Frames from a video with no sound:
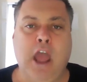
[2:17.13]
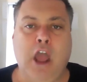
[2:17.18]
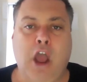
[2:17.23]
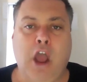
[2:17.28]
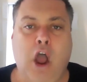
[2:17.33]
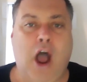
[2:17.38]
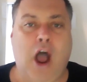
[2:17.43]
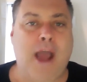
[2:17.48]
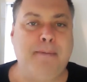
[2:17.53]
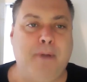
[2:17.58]

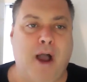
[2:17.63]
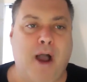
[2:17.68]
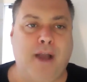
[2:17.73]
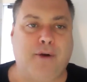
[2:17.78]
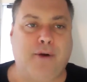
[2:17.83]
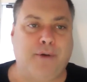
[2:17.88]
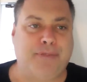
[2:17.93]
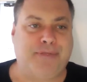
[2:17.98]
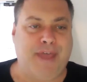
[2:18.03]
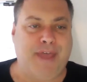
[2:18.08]
hi,
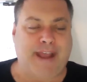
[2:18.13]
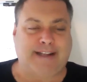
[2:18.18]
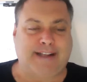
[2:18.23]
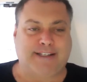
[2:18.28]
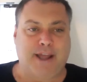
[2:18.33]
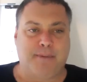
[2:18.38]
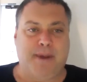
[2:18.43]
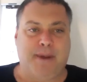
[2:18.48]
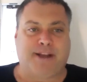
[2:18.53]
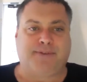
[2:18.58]
Michael, thanks
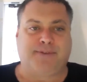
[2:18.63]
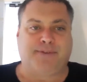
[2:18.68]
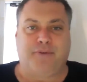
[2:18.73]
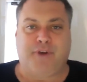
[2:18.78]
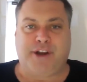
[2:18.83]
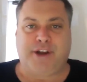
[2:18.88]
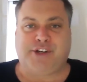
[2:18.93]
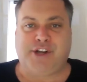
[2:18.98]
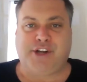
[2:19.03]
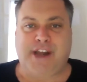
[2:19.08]
so much for
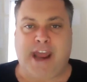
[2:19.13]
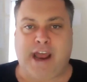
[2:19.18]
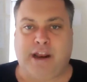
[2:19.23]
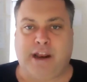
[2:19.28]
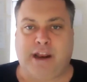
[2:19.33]
reaching out.